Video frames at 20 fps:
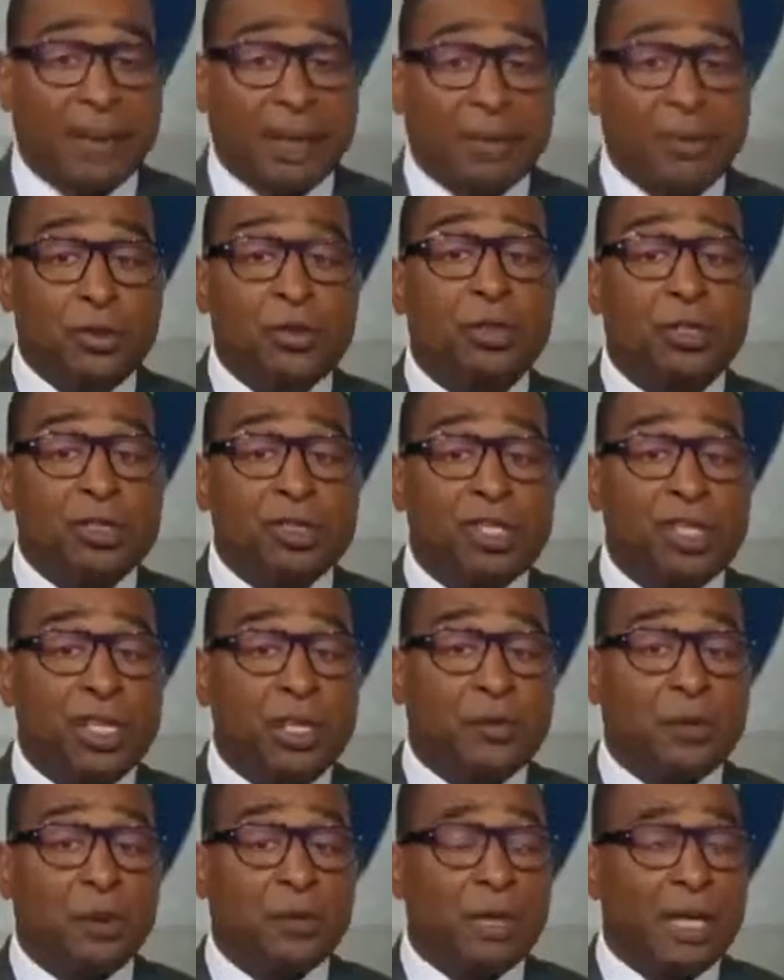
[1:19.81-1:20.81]
And you could
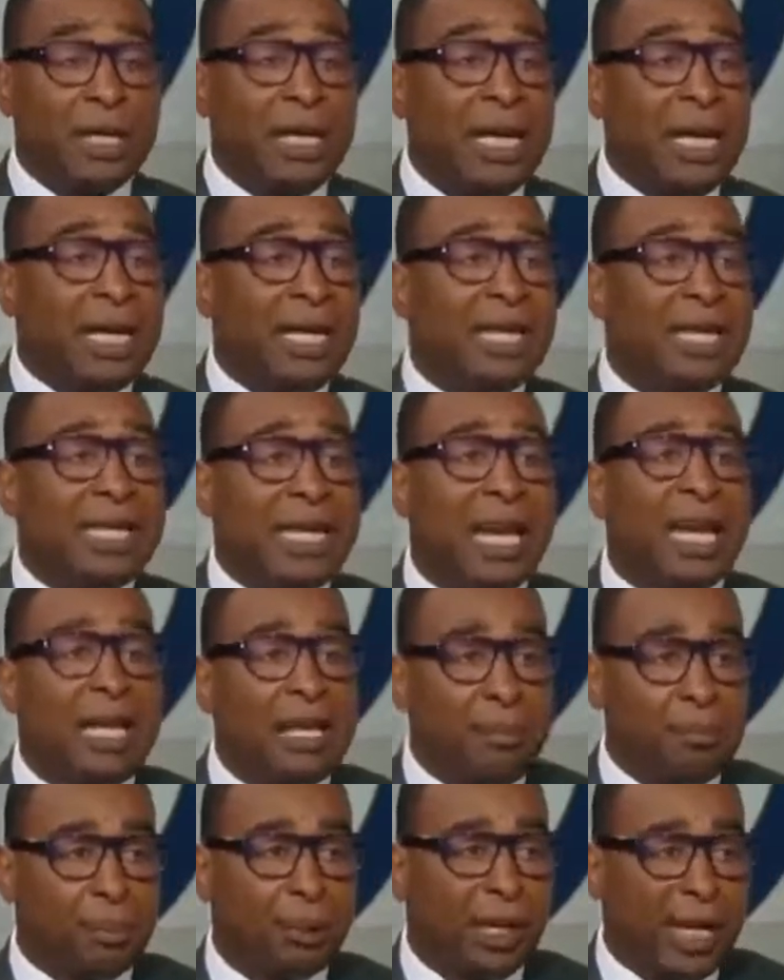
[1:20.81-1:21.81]
see from a
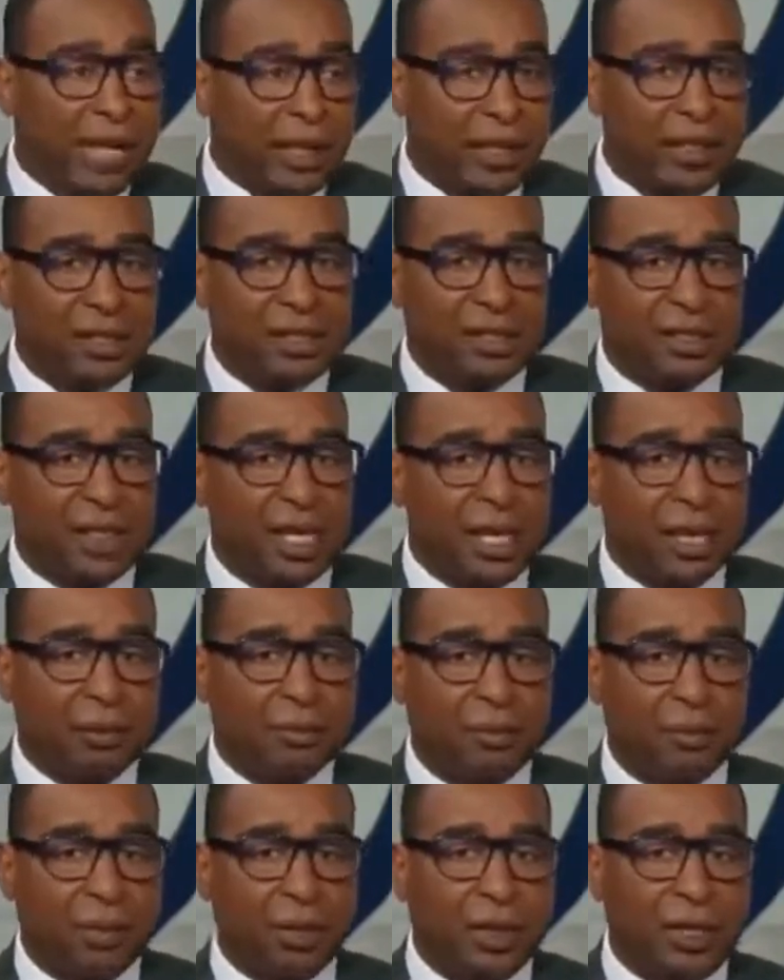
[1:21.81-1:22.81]
game planning
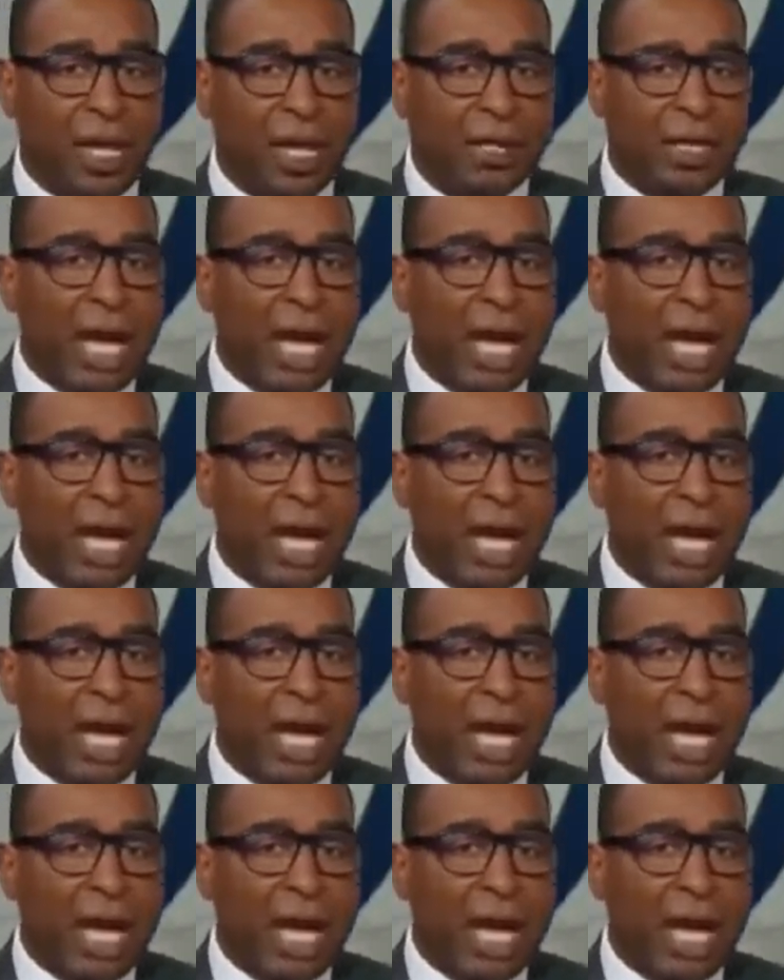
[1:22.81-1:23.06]
standpoint,